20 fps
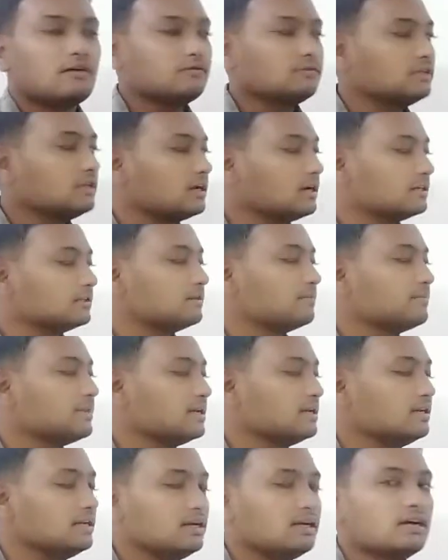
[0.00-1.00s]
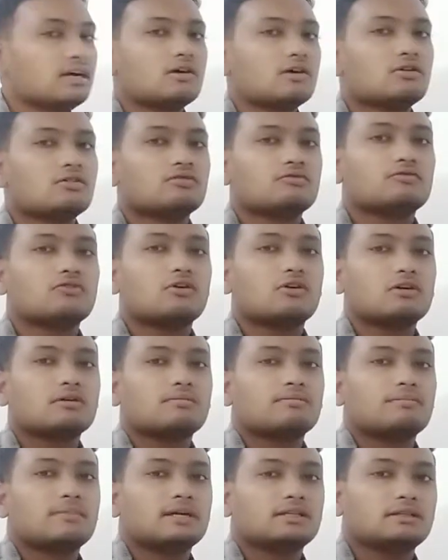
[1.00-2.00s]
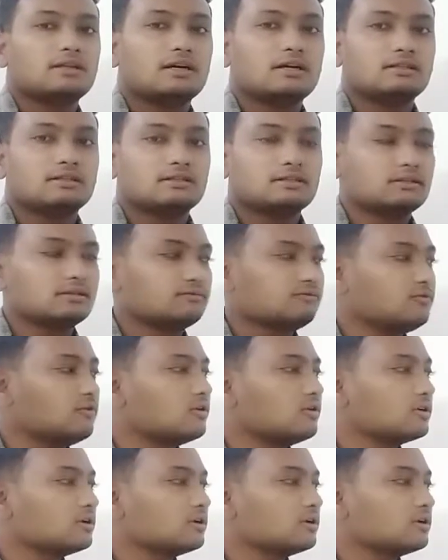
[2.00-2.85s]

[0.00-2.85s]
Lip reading: there are the mainly four methods, four